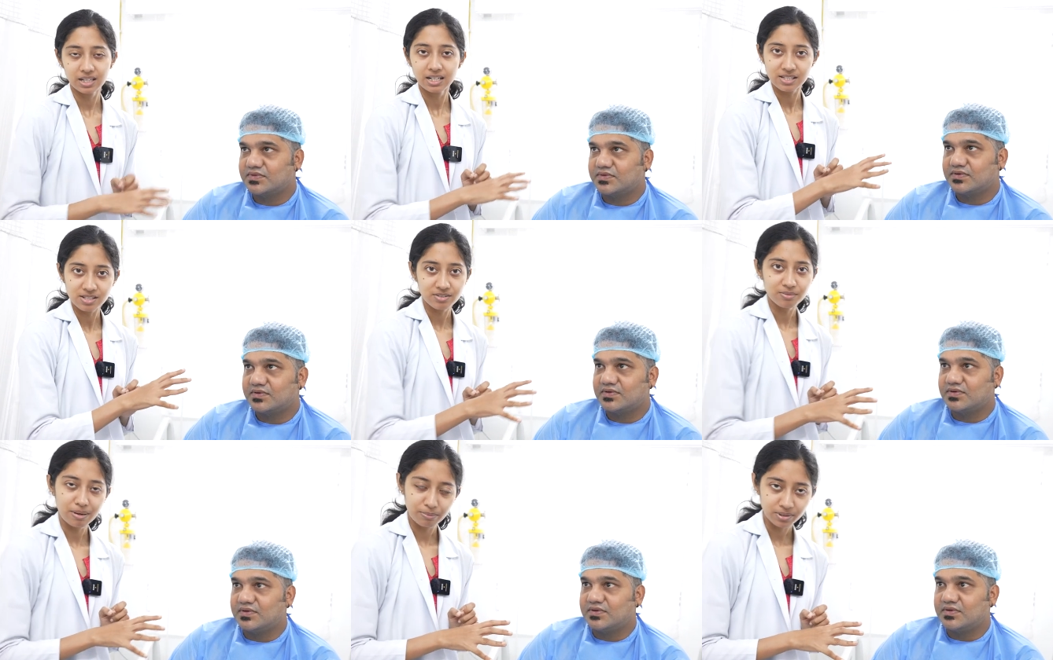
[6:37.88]
Speaker 1: he doesn't
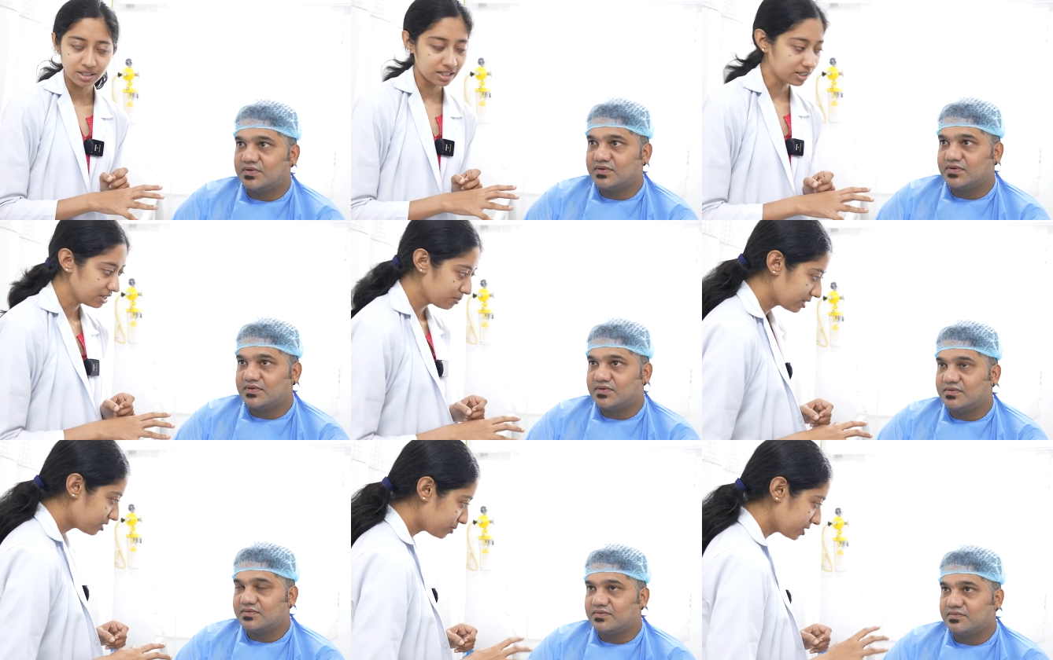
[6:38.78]
remember clearly, whether
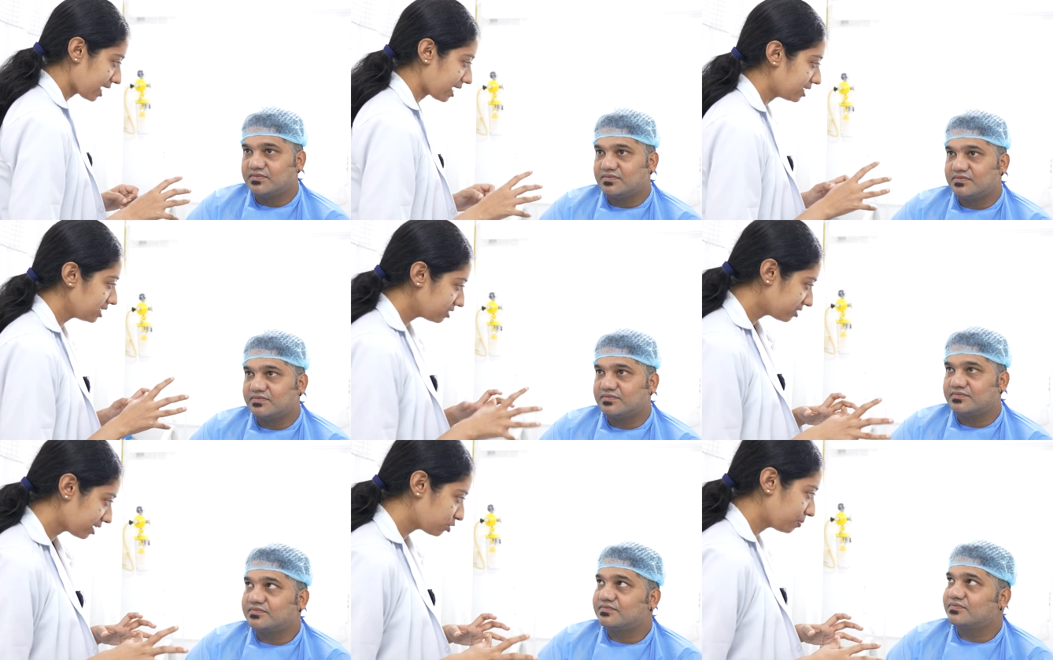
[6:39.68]
it was an anterior
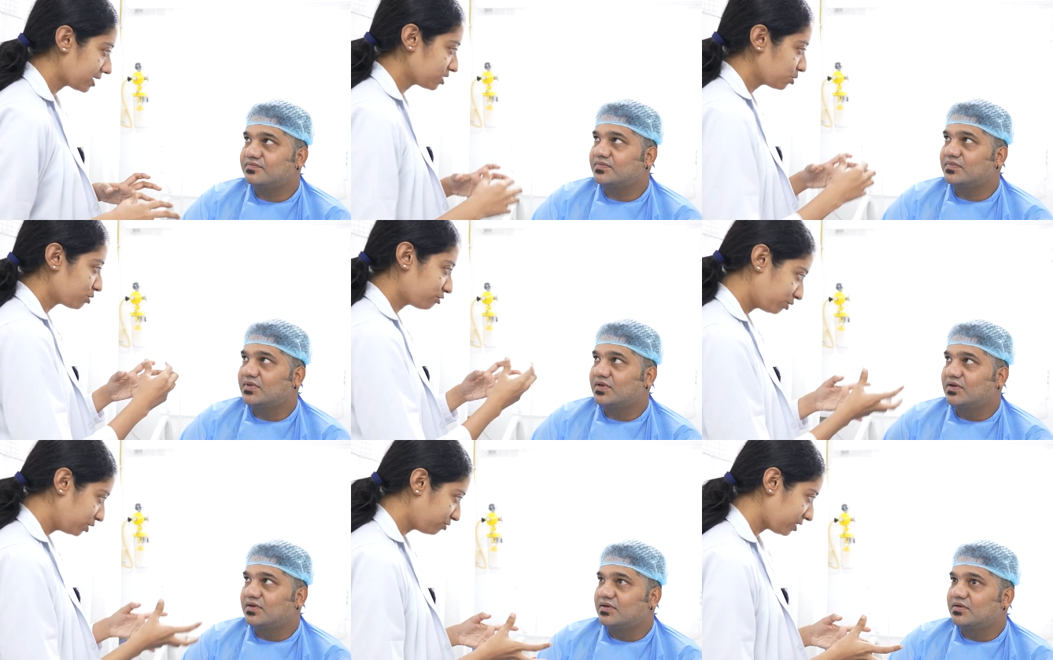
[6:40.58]
rhinoplasty or a
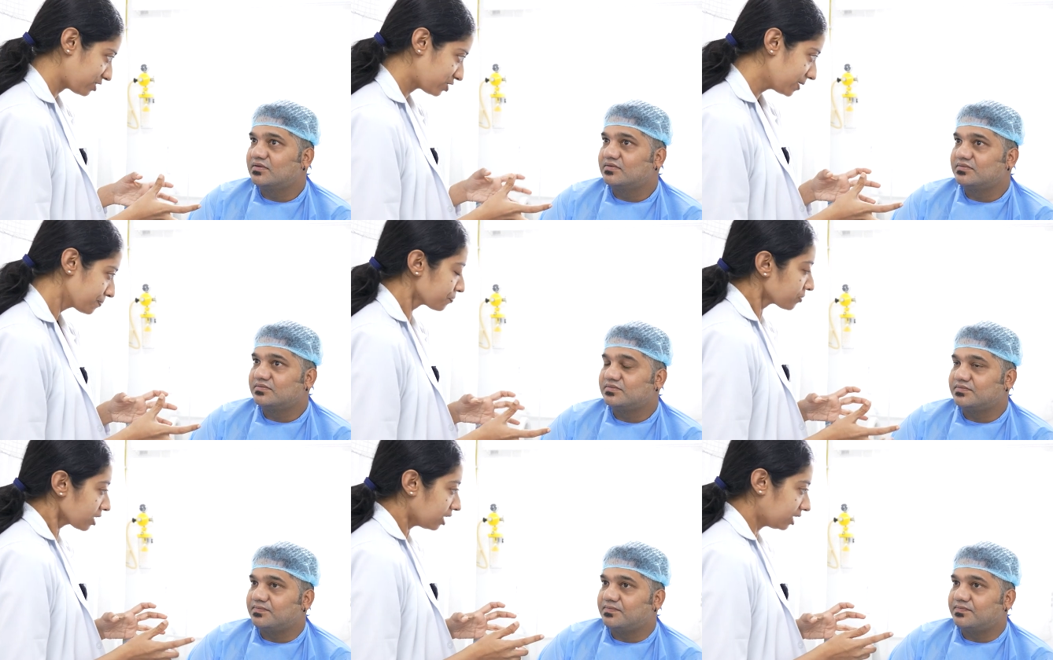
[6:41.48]
full-fledged,
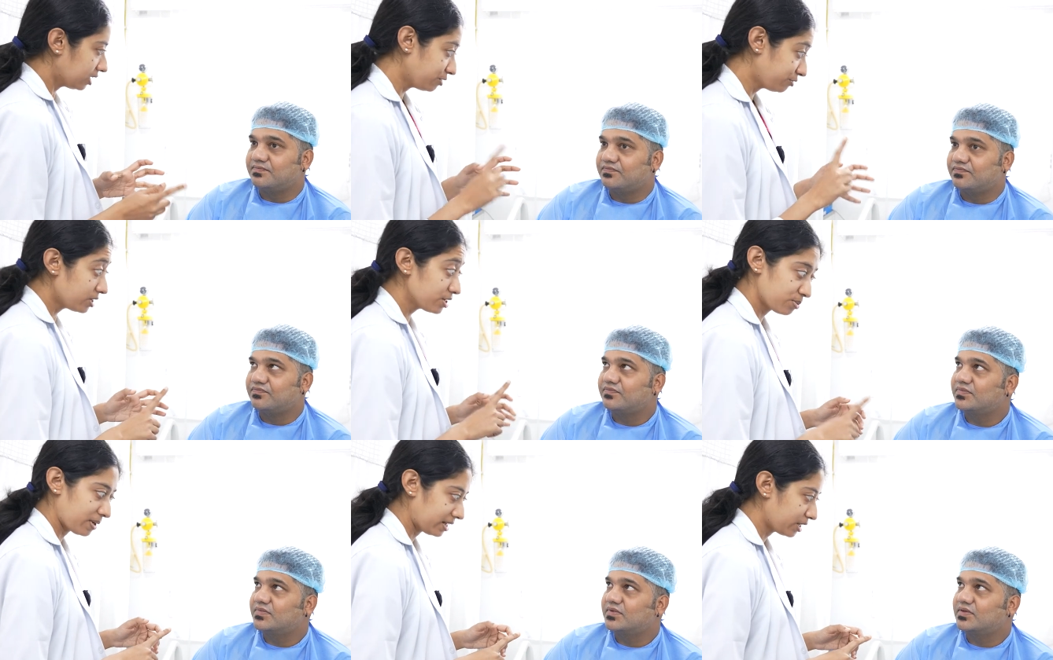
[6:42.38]
the first
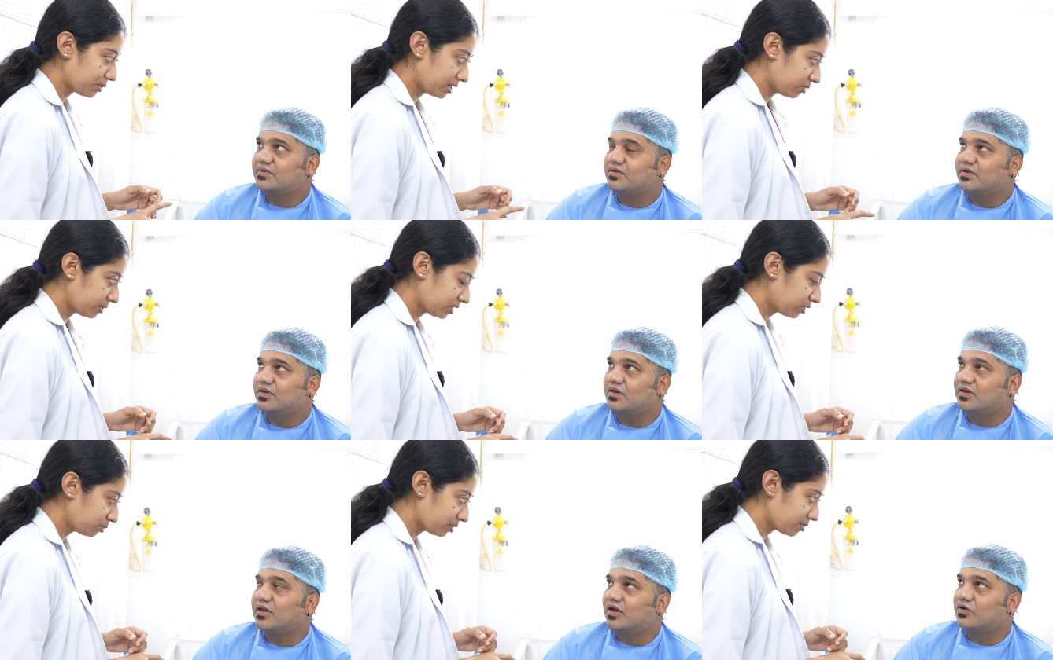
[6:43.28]
one that you underwent
Speaker 2: in
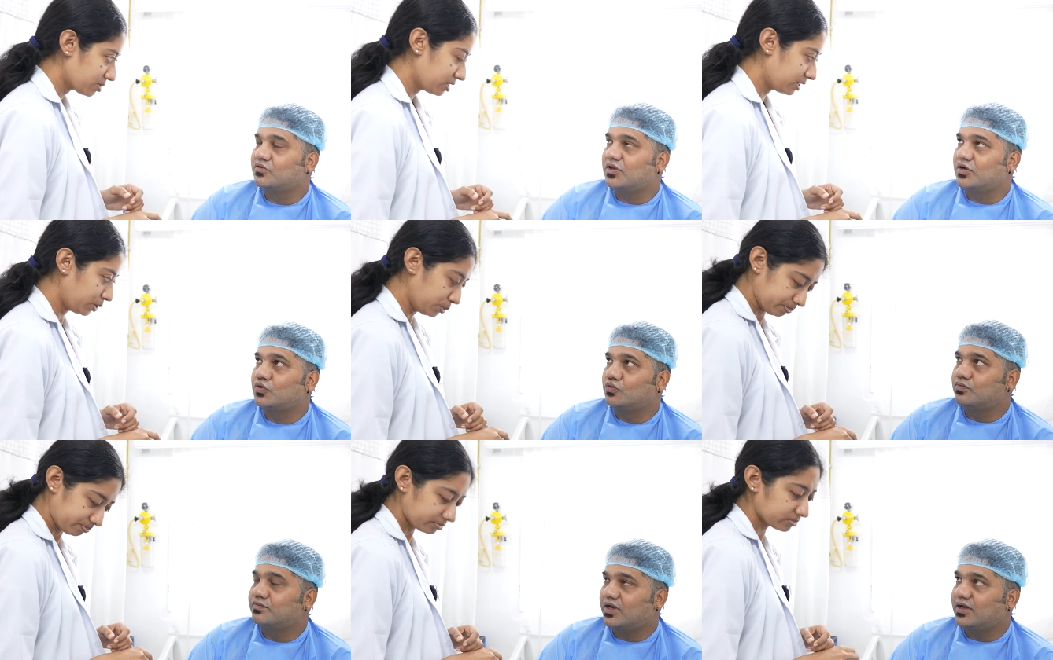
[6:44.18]
2002.
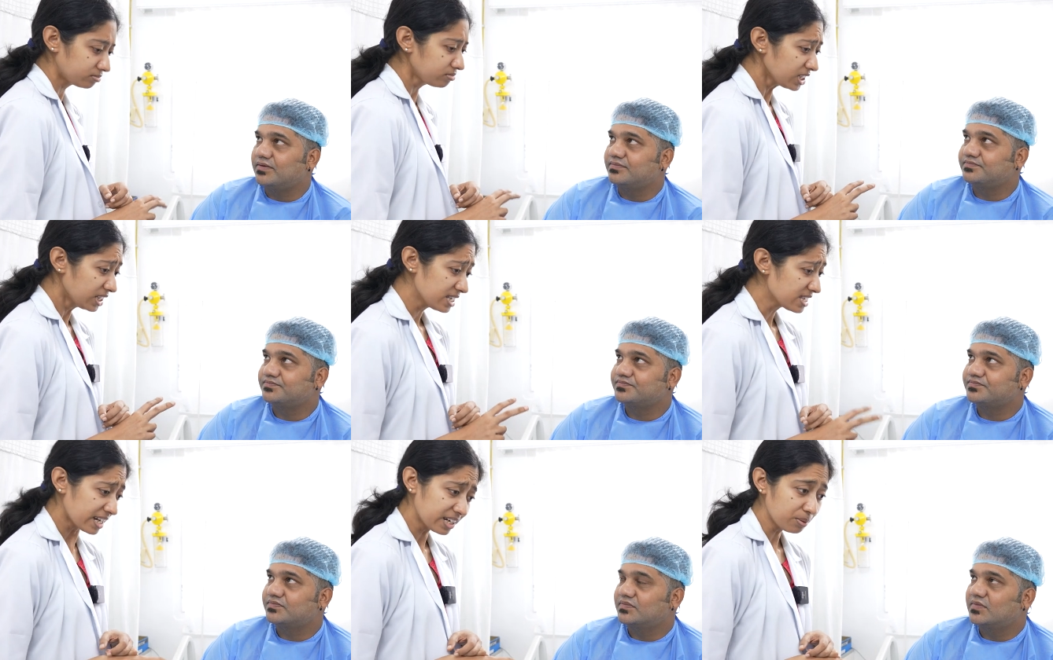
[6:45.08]
Yeah.
Speaker 1: The
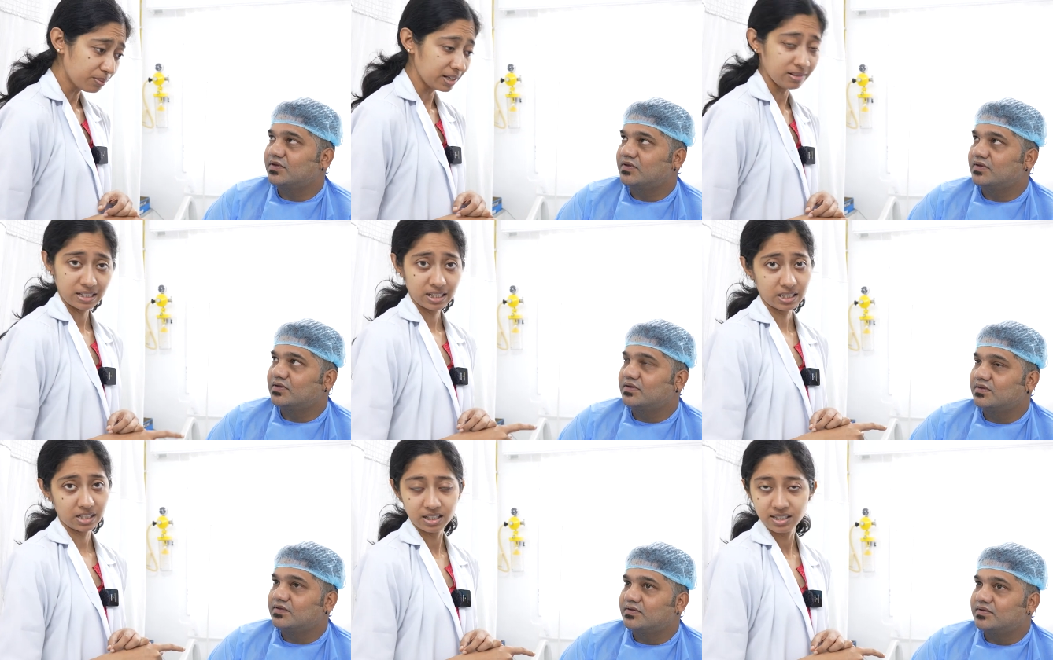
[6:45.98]
second one,
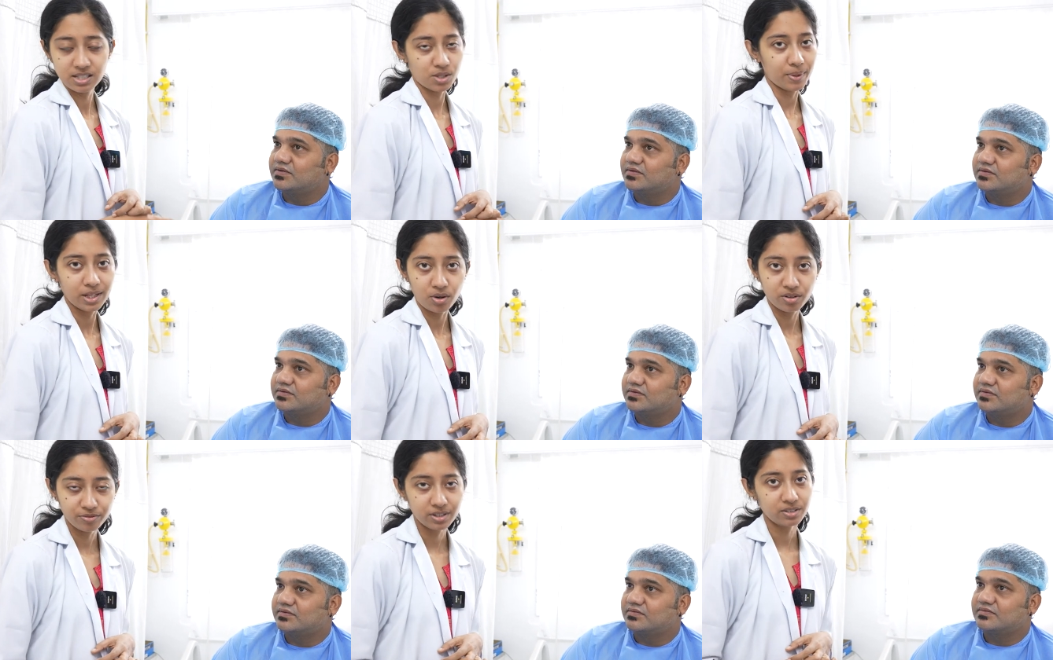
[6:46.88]
he's quite
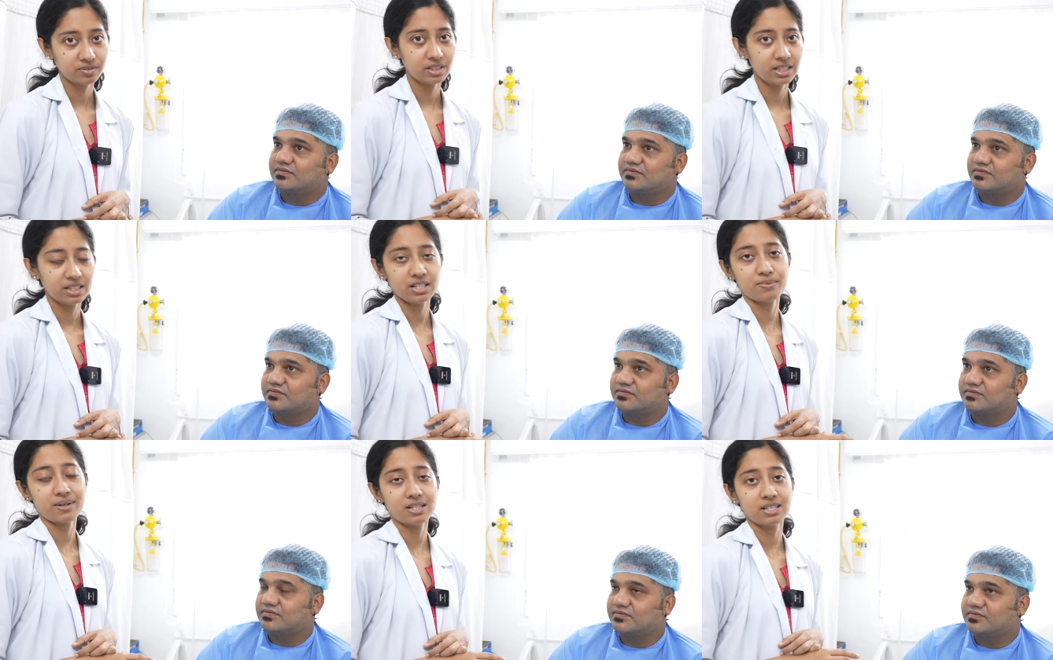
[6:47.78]
confident of the details
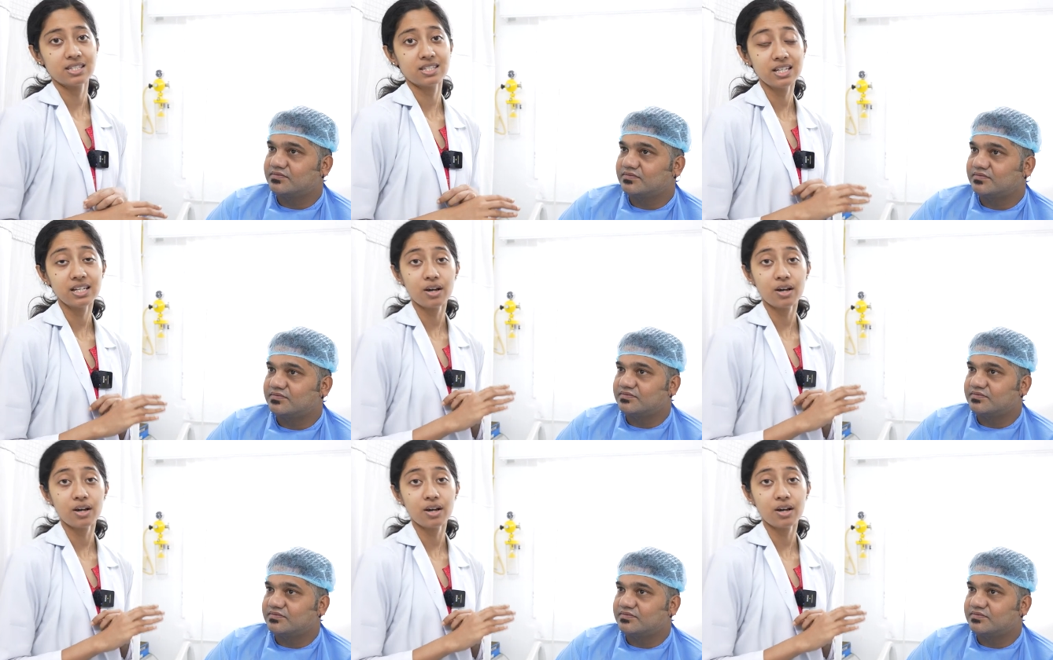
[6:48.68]
when he see